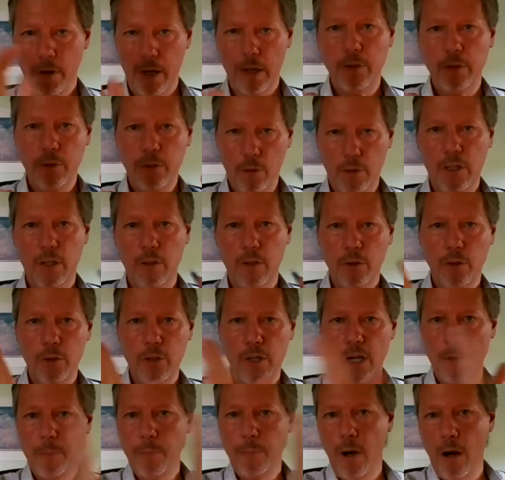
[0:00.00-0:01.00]
all right, so
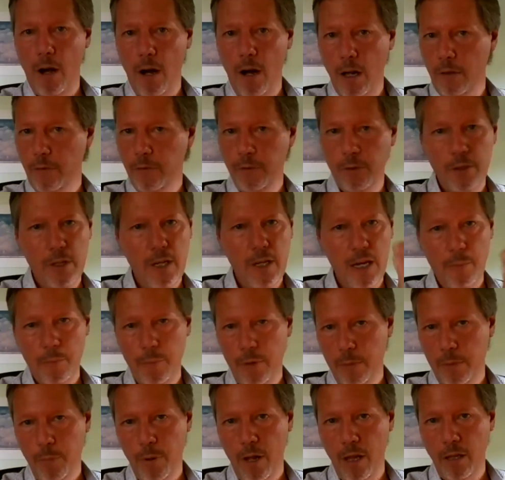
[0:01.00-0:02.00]
so you got Paul. So you
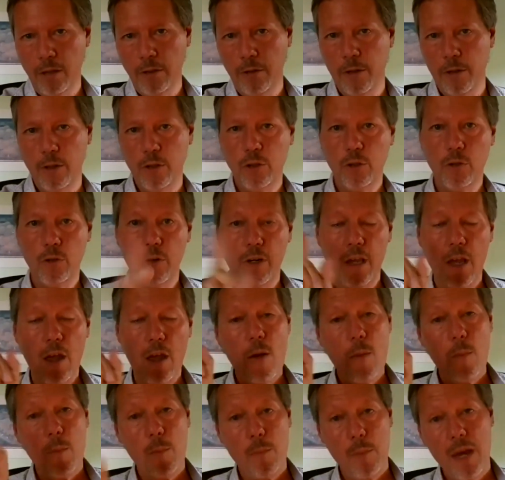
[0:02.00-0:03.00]
can't bring Paul into the story.
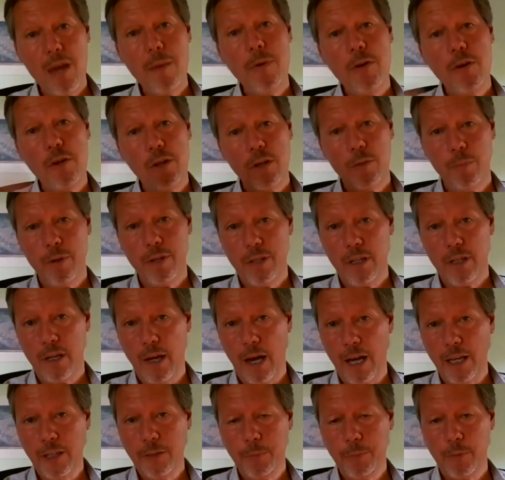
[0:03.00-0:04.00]
Maybe you can bring the
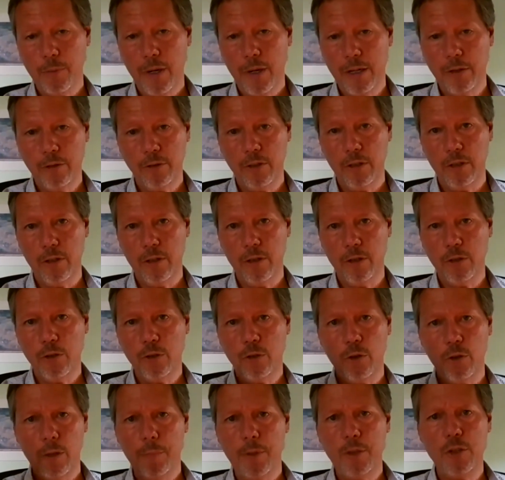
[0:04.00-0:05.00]
gospel writers into the
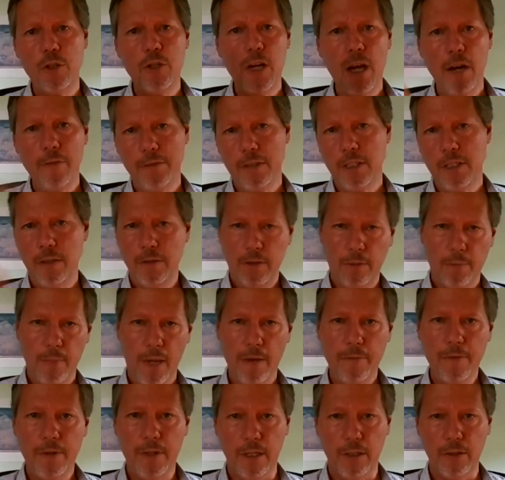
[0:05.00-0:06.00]
story, but you have to get
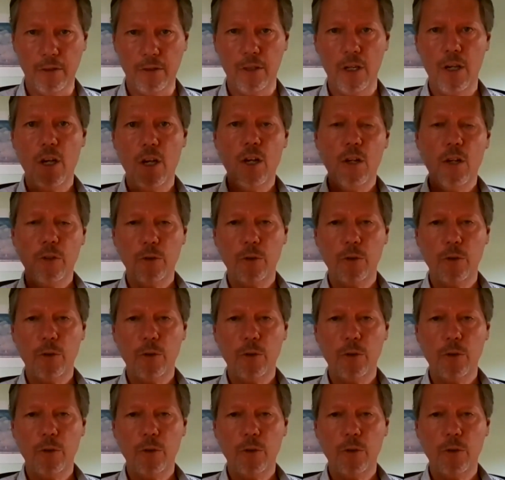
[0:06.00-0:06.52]
some evidence.